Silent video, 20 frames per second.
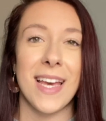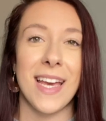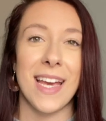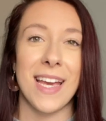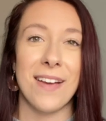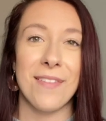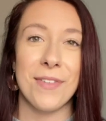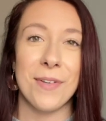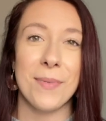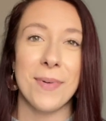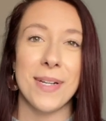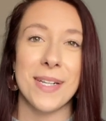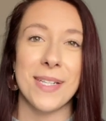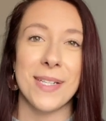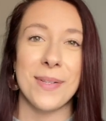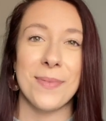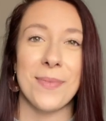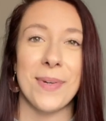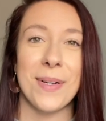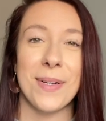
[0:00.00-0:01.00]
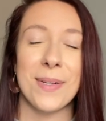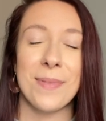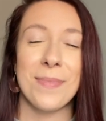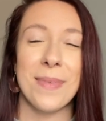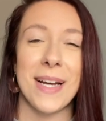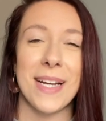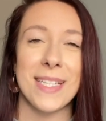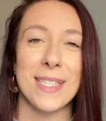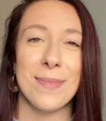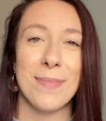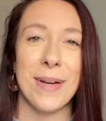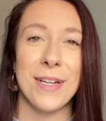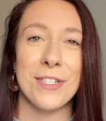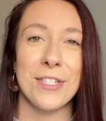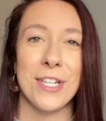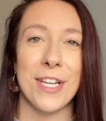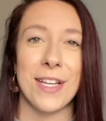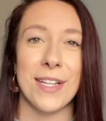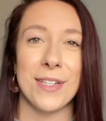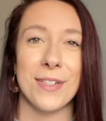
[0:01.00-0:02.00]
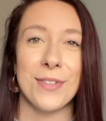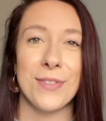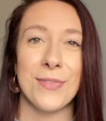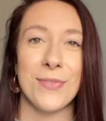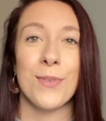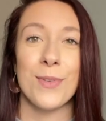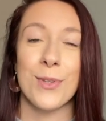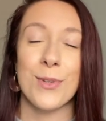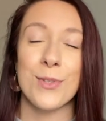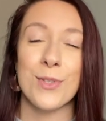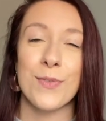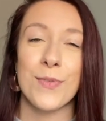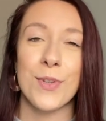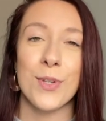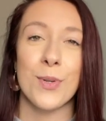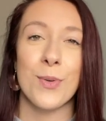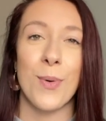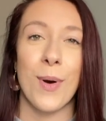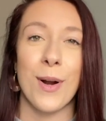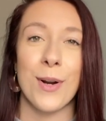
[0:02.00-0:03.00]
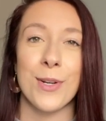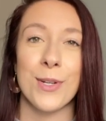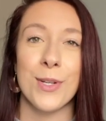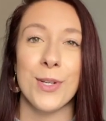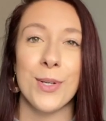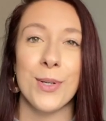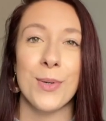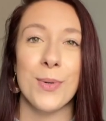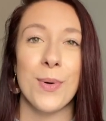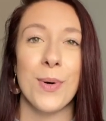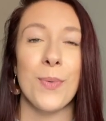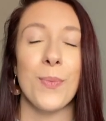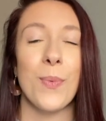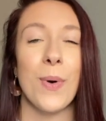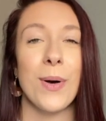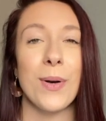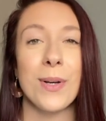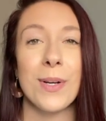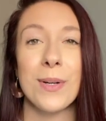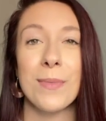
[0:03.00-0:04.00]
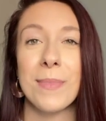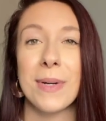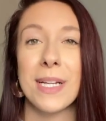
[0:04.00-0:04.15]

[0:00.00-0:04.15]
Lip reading: Hey everyone, welcome back to my channel. For those of you who are new, welcome.